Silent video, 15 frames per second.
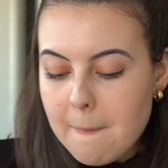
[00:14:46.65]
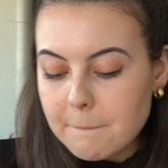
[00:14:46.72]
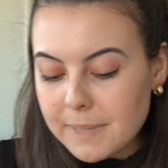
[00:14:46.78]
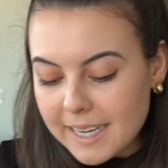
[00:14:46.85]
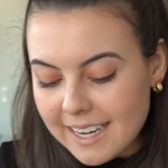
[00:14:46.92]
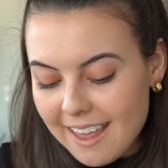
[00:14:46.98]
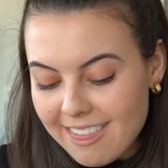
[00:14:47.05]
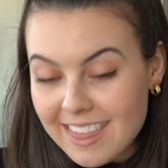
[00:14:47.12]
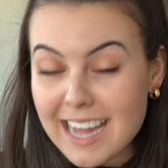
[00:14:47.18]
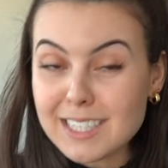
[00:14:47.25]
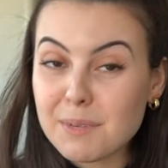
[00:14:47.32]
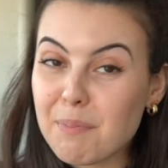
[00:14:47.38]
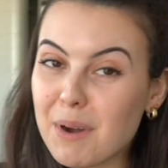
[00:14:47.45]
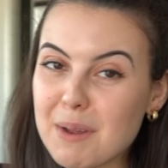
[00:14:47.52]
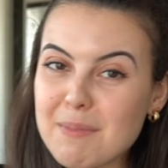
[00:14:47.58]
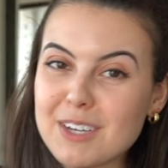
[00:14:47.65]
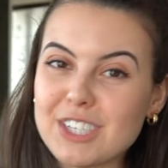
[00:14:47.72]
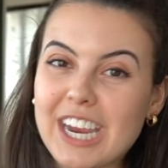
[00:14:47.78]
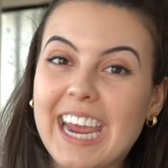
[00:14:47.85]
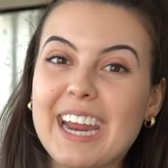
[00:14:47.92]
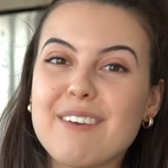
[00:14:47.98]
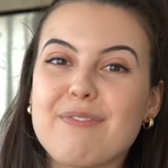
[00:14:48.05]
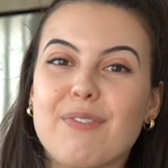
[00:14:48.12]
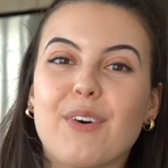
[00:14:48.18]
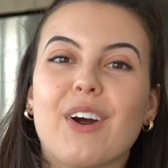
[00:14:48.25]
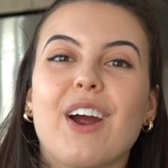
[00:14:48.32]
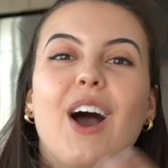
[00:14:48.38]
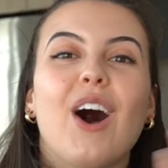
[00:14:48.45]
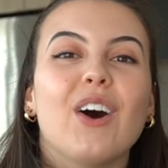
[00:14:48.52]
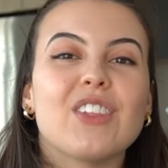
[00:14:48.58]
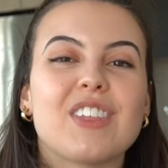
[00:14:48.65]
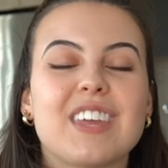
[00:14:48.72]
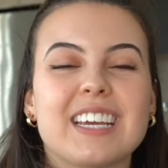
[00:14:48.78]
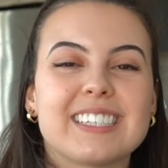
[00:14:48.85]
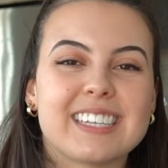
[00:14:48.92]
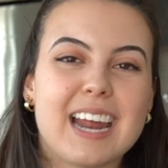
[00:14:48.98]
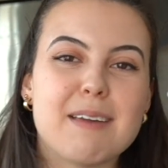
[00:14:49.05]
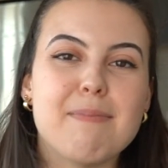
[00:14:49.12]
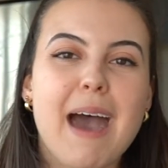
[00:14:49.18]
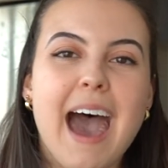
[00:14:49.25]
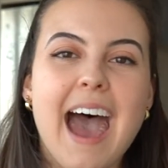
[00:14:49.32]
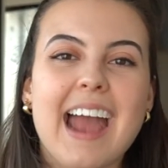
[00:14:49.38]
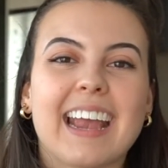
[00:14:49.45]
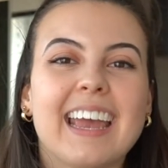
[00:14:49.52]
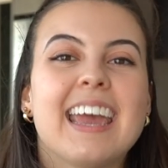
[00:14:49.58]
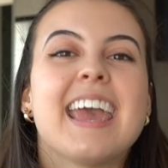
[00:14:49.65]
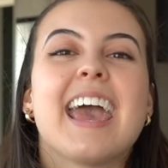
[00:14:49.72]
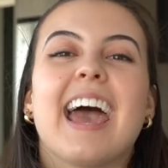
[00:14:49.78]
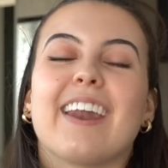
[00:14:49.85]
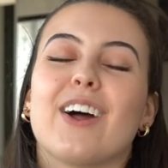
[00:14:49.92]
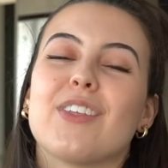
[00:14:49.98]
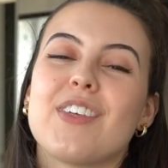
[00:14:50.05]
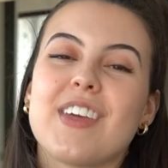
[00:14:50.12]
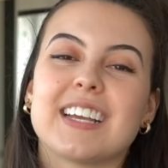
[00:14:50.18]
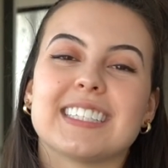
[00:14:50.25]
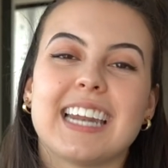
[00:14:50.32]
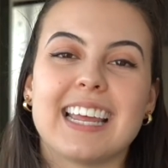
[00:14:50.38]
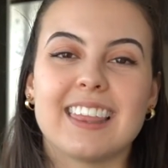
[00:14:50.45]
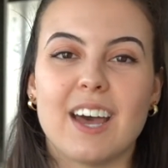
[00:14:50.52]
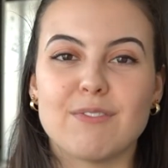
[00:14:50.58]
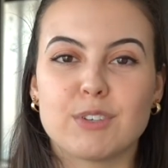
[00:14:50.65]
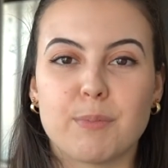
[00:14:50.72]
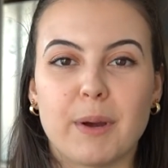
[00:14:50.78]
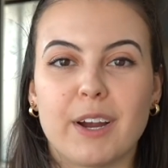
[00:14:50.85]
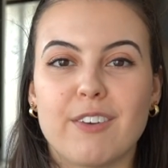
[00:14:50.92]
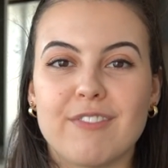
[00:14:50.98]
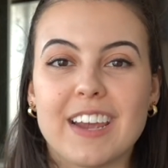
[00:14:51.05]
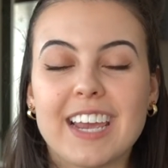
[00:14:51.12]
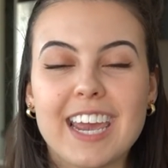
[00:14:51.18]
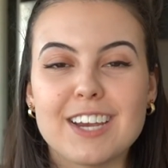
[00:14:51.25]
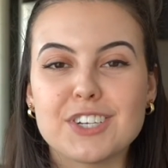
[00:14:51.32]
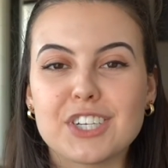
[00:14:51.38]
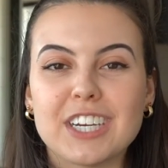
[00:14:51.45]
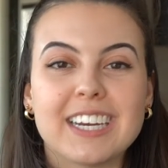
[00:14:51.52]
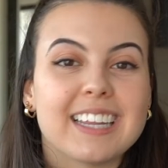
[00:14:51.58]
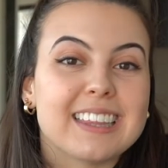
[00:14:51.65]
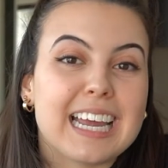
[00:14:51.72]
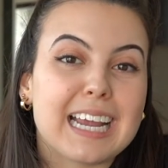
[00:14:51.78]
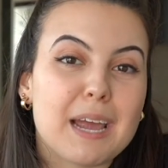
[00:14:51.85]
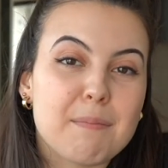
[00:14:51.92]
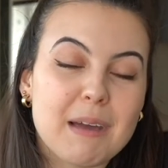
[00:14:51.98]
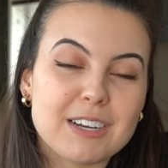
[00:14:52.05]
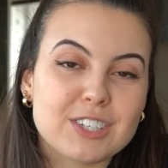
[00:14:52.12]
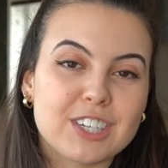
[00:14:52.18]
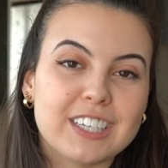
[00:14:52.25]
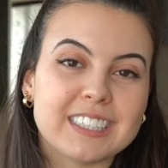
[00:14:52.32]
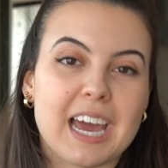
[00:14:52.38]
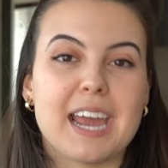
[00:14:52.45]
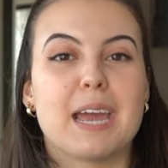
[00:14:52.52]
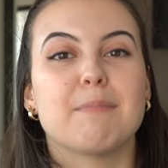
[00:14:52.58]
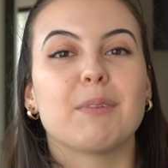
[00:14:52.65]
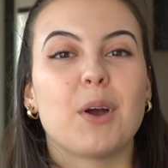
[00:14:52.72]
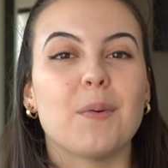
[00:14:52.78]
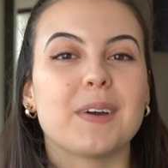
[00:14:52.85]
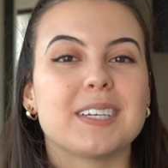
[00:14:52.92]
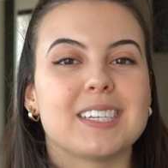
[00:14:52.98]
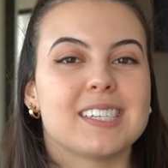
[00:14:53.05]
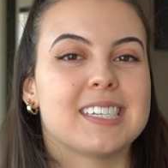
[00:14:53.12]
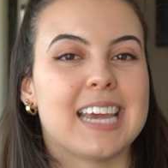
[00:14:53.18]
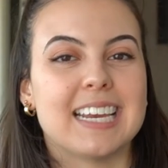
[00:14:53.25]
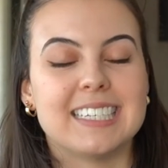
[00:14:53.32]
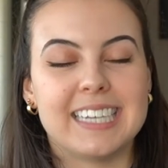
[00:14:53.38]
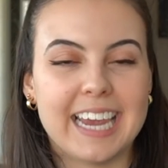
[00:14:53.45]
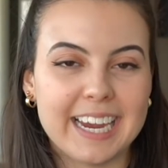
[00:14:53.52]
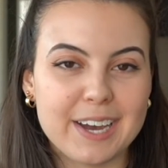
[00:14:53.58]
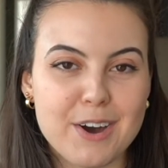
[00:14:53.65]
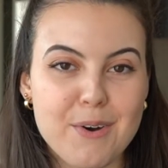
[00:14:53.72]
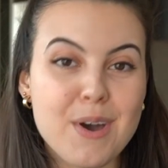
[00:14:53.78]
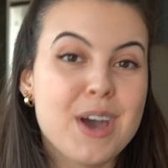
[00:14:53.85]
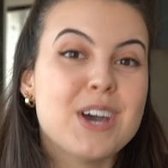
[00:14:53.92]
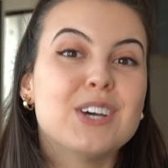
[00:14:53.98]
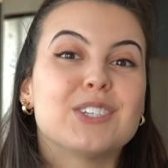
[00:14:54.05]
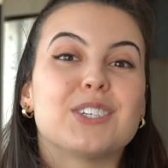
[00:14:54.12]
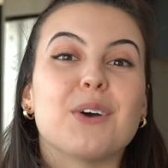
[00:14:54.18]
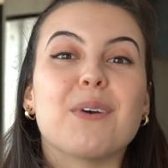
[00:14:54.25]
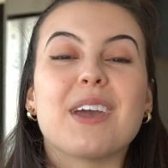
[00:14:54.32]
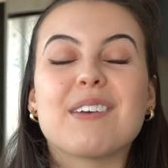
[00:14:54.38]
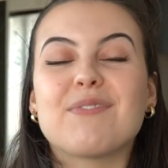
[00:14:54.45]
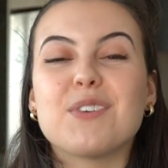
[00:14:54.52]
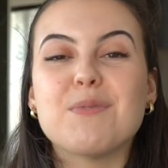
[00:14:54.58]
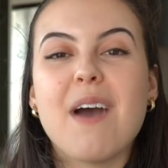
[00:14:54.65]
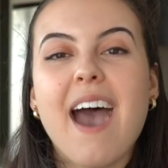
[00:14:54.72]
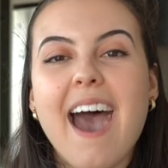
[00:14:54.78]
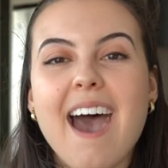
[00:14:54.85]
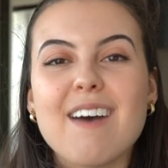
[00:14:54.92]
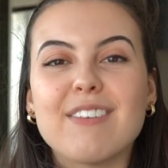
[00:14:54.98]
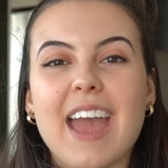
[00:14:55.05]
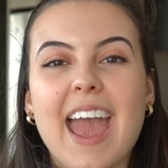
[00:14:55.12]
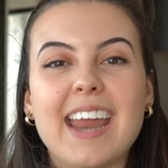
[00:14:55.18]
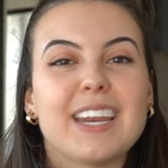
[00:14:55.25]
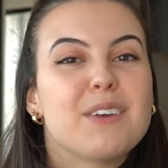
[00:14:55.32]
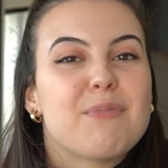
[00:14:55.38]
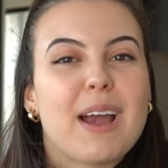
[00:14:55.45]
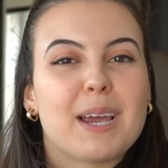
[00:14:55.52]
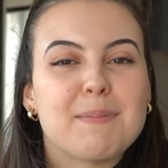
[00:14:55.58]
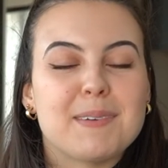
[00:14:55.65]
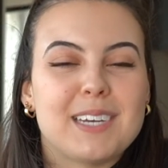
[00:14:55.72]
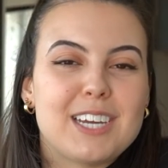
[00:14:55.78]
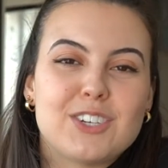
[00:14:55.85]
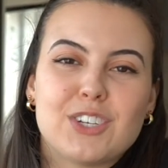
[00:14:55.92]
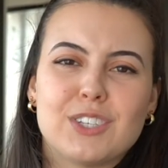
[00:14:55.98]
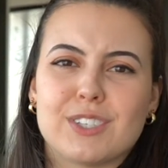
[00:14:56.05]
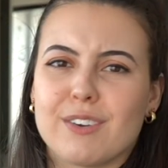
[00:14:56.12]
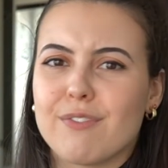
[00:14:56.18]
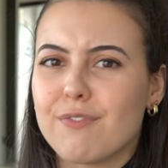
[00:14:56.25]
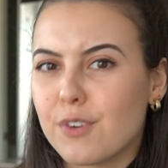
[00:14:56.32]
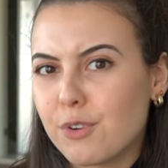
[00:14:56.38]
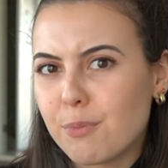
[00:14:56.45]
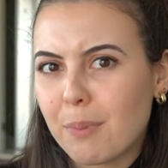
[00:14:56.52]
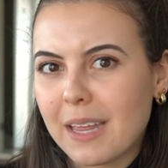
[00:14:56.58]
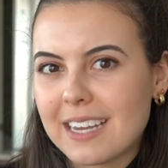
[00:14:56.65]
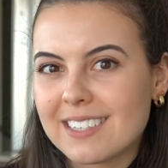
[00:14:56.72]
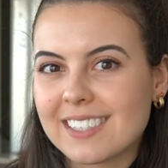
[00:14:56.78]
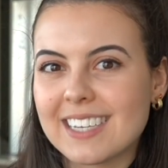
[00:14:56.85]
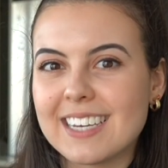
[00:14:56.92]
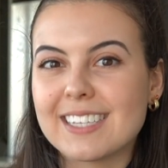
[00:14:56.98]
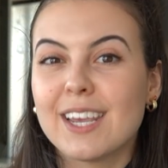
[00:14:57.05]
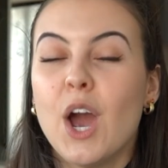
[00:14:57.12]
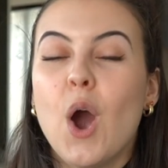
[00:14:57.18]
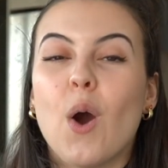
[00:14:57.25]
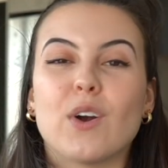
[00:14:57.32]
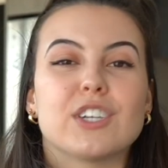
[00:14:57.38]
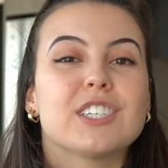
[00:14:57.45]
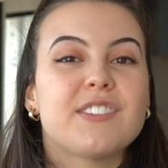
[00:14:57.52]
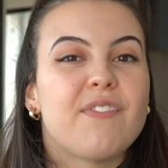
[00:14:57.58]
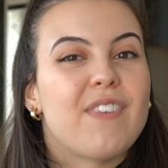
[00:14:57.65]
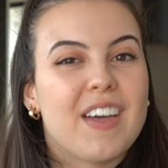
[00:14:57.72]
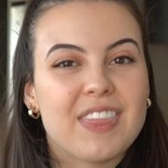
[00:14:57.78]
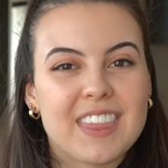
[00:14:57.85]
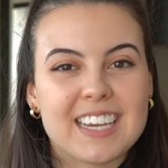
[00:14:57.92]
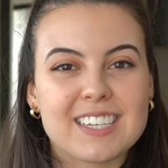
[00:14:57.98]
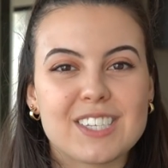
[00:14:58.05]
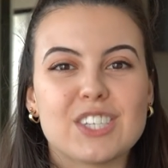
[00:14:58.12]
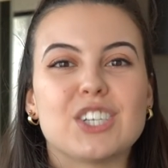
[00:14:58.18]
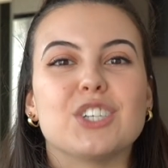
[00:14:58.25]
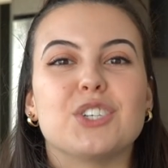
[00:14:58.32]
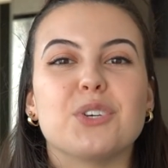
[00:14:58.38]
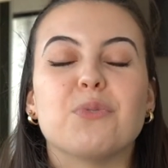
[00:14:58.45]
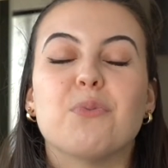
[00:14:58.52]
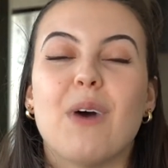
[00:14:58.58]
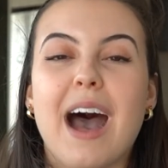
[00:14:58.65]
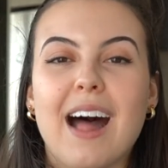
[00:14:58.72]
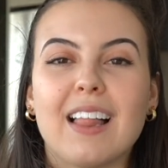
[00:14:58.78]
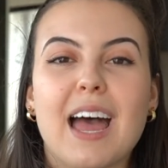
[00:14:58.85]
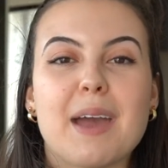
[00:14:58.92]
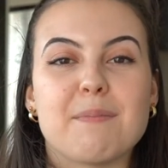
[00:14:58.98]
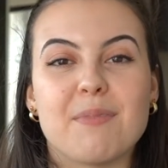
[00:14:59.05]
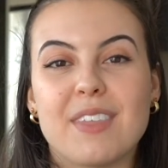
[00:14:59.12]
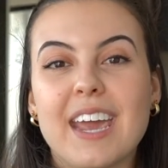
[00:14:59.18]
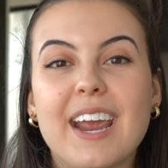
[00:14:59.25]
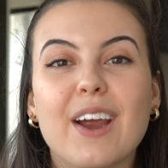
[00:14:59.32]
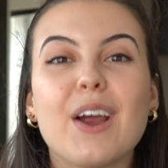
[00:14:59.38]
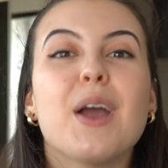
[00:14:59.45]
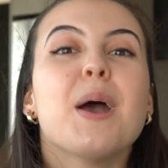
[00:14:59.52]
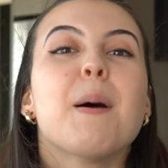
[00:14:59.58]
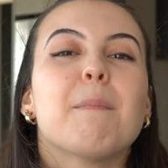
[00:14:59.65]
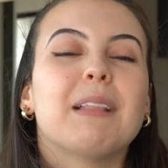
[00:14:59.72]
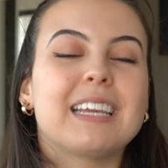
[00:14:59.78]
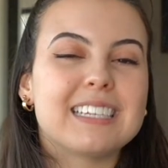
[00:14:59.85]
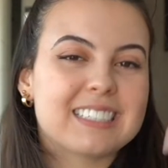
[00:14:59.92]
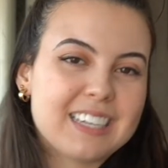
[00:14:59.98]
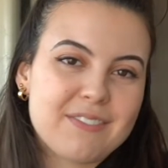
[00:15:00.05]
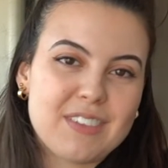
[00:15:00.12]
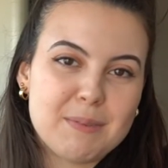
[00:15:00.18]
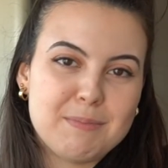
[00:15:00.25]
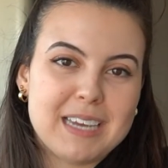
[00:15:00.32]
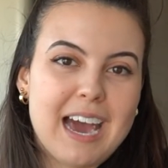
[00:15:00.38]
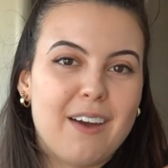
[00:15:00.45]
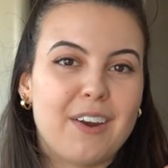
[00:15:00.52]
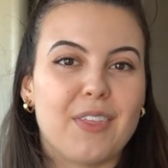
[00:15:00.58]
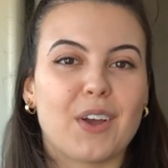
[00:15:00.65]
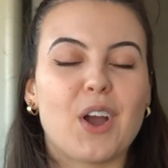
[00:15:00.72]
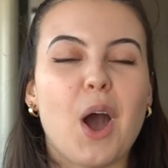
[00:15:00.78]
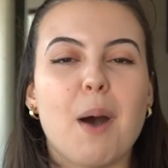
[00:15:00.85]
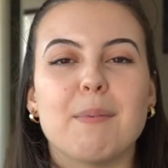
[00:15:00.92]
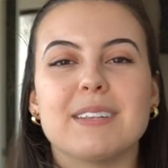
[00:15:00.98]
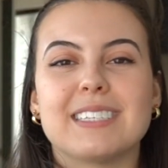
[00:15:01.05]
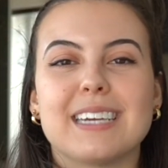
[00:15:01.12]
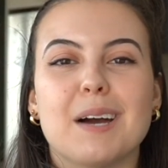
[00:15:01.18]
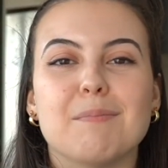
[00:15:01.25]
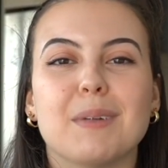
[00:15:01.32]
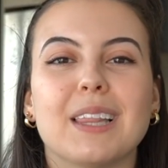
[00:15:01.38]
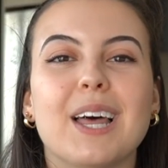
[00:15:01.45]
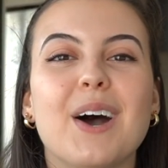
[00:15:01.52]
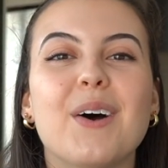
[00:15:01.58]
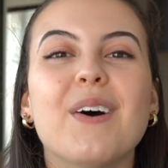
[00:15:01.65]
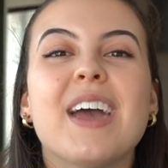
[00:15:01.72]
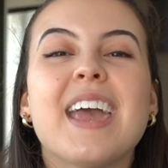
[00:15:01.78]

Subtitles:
But that's pretty much it for all the things that I packed and all the things that I love to bring on vacation. Like I mentioned, I am going to San Diego, so if you have any recommendations of food places or just fun things to do while I'm there, please leave them down in the comments down below.